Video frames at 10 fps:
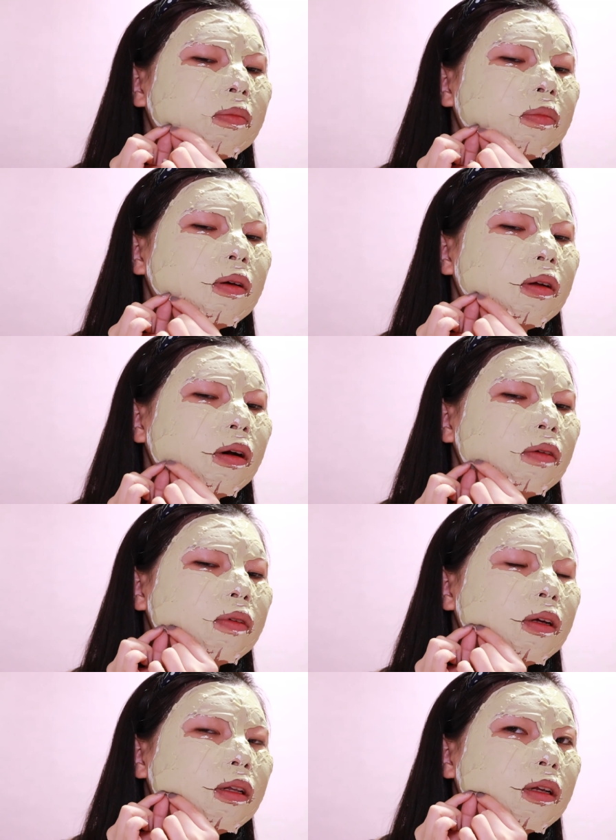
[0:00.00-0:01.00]
peel it
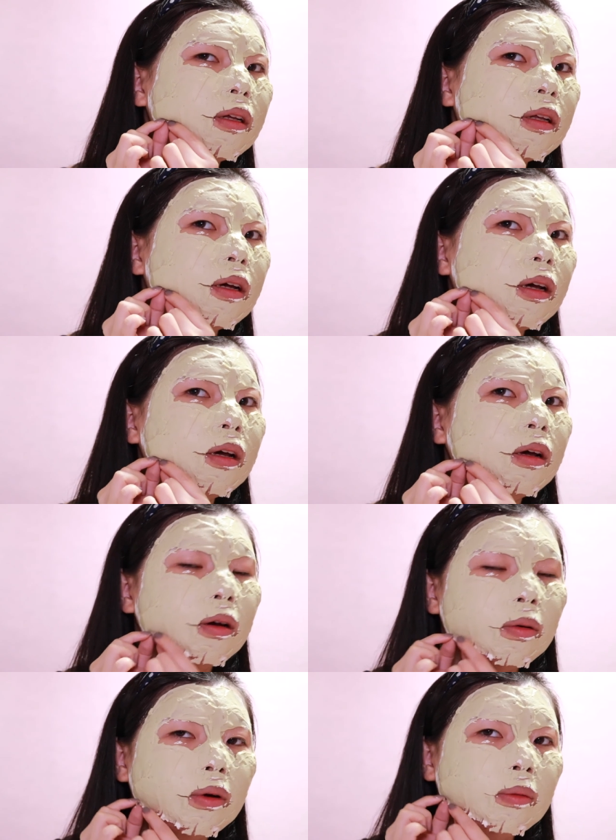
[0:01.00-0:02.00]
off in
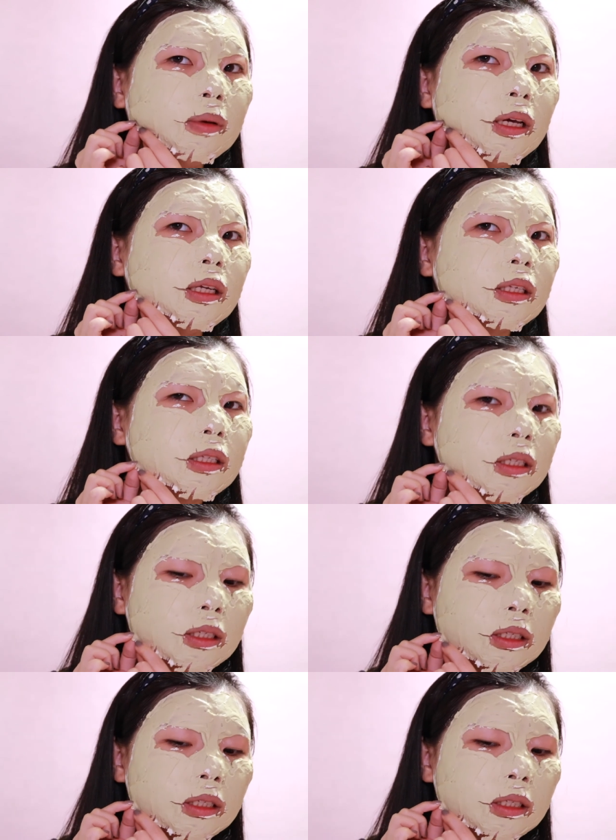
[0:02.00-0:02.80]
one piece.